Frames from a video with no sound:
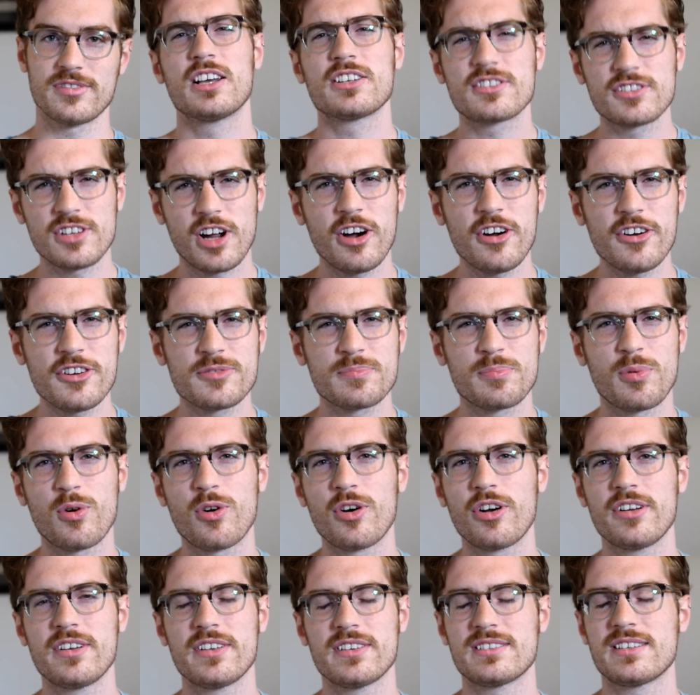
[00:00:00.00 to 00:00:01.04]
A Star is
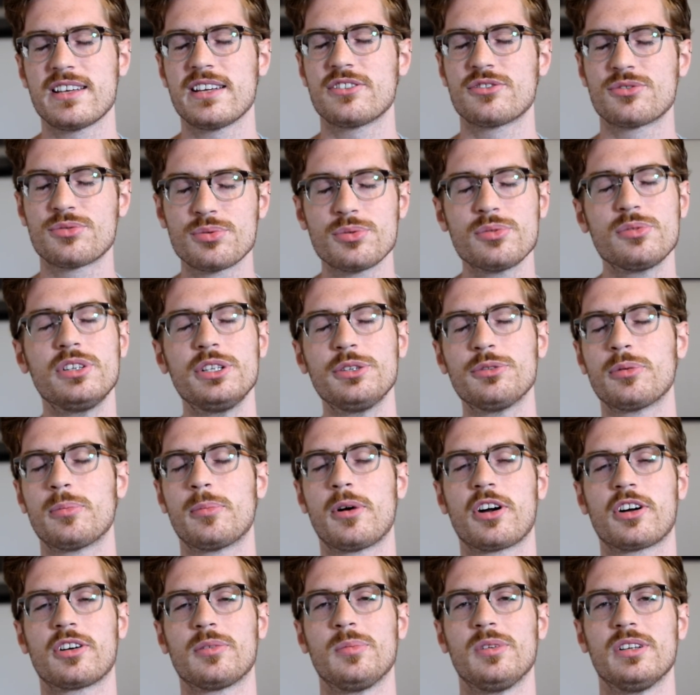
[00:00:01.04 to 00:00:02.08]
Born is a truly
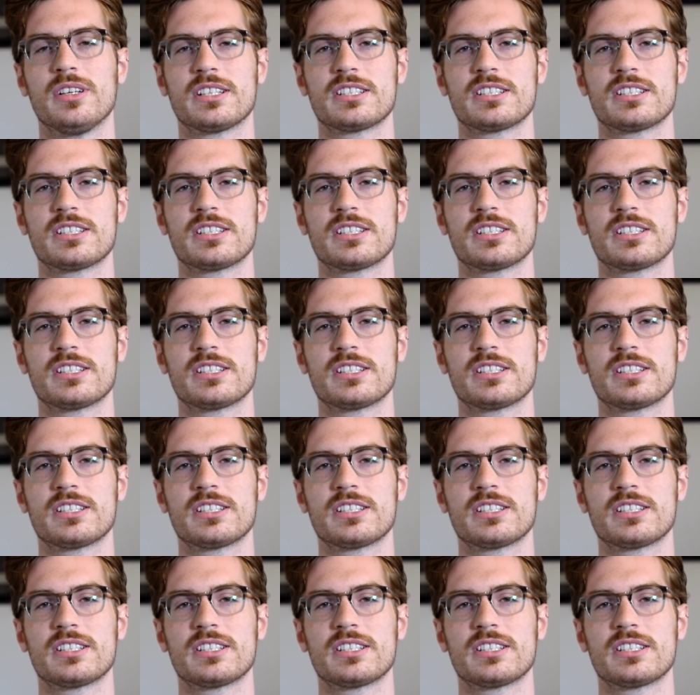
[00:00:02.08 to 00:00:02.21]
remarkable